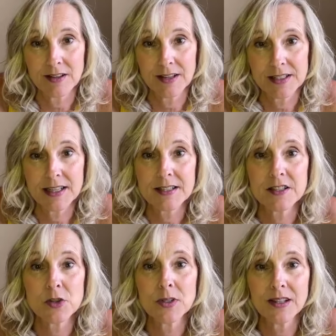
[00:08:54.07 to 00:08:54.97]
It takes
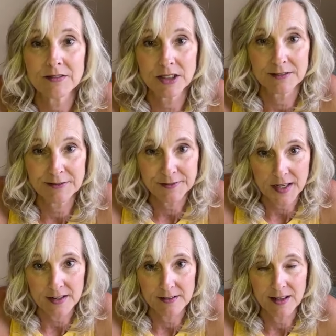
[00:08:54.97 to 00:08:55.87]
it to a level of
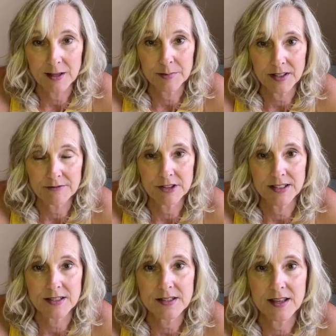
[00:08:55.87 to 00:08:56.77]
fun and
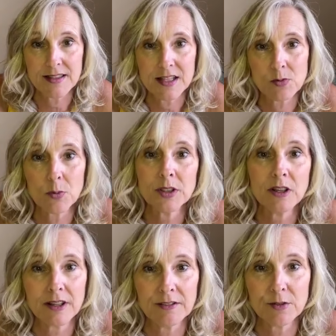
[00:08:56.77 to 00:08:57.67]
playfulness, and that's what we're
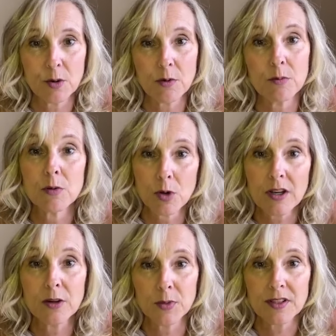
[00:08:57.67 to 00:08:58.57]
looking for when we're
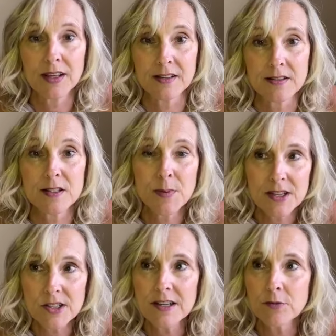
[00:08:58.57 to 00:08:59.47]
working with kids,
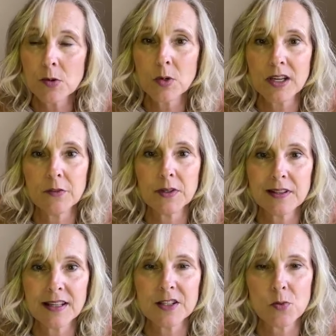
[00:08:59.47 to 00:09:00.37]
especially if we're working with
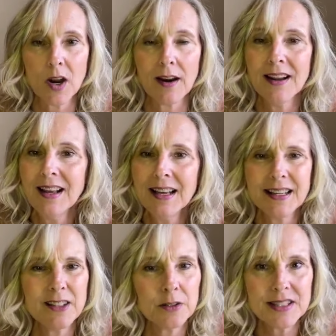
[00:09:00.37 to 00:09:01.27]
kids where,
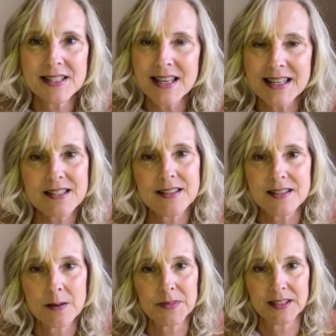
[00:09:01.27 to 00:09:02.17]
this isn't
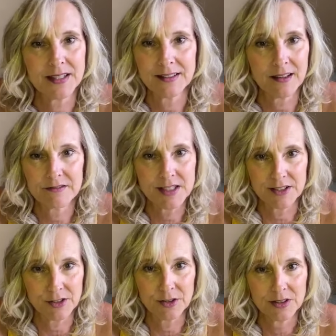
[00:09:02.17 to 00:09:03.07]
something they love to
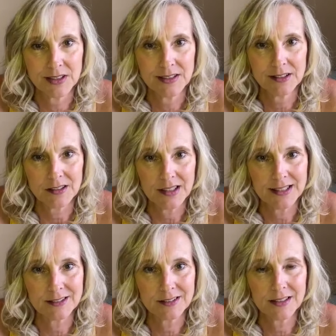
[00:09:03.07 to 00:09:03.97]
do, right?